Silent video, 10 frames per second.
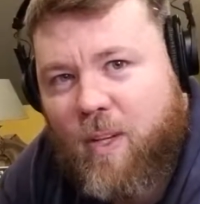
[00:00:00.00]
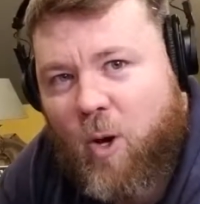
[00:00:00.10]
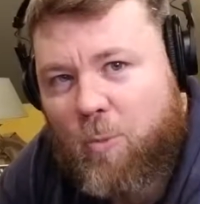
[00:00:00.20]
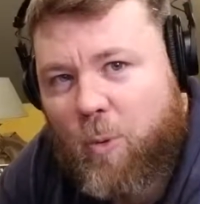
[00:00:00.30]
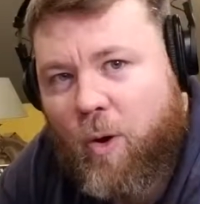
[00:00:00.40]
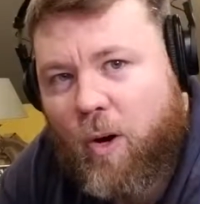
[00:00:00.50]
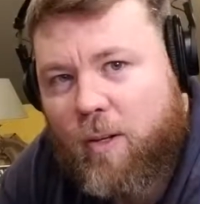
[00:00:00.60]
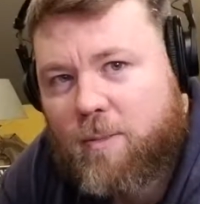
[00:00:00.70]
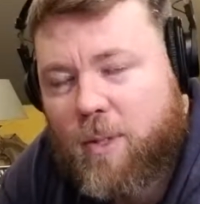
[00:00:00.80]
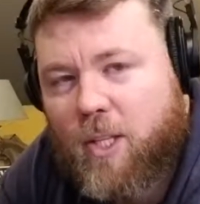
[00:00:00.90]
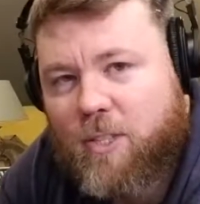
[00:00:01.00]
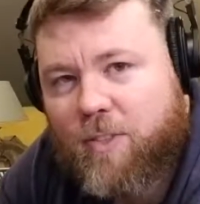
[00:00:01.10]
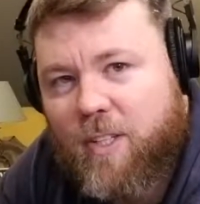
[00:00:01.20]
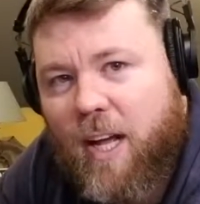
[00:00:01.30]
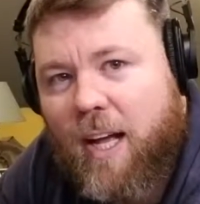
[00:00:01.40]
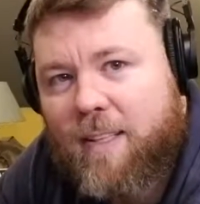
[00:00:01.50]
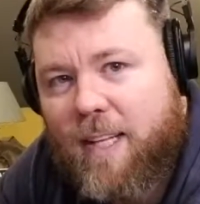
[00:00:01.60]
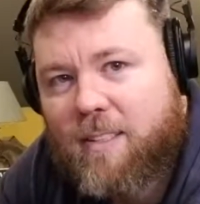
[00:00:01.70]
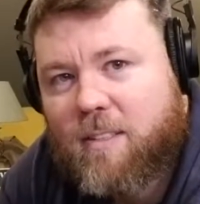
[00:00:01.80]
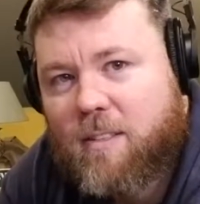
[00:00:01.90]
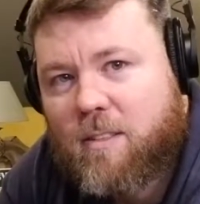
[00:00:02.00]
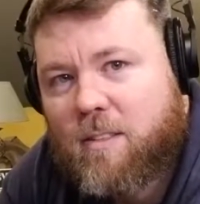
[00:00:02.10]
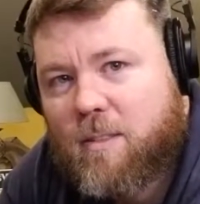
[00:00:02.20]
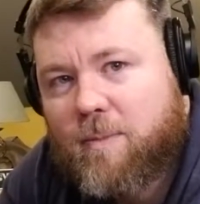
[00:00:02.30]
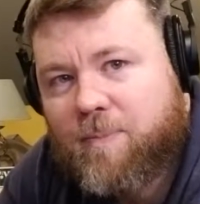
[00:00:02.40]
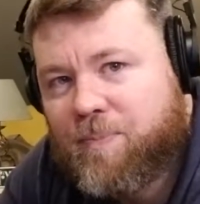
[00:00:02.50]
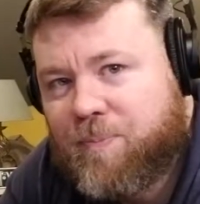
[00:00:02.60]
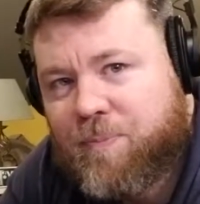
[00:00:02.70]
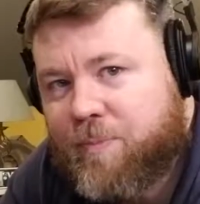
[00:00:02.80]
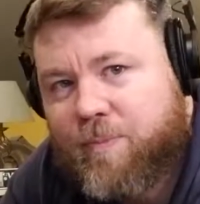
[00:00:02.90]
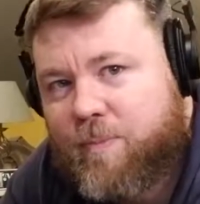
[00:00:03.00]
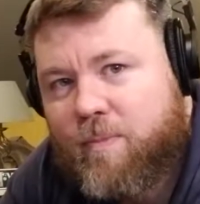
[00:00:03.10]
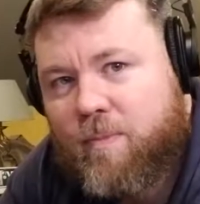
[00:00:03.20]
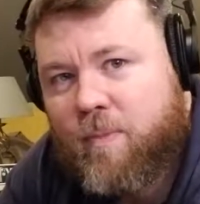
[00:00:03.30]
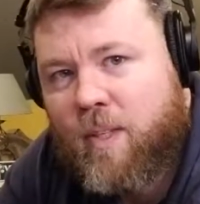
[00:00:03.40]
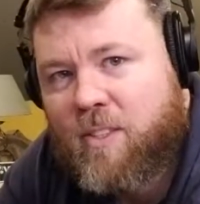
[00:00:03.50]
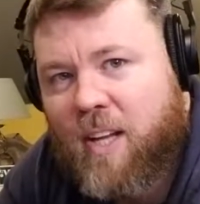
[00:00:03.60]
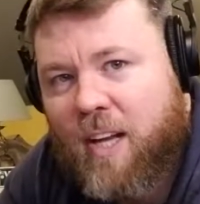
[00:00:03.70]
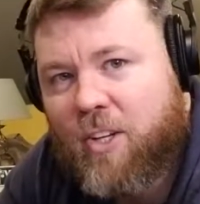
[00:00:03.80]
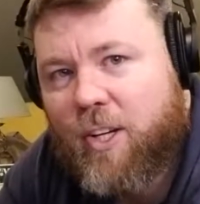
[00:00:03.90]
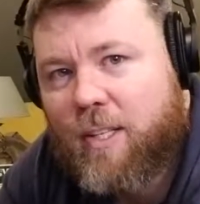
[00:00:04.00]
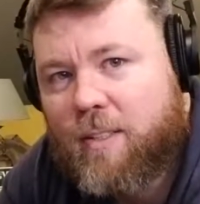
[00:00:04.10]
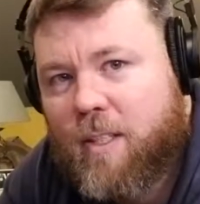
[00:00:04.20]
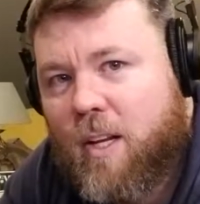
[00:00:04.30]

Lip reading: I hope you are, because if you're not, it's not good.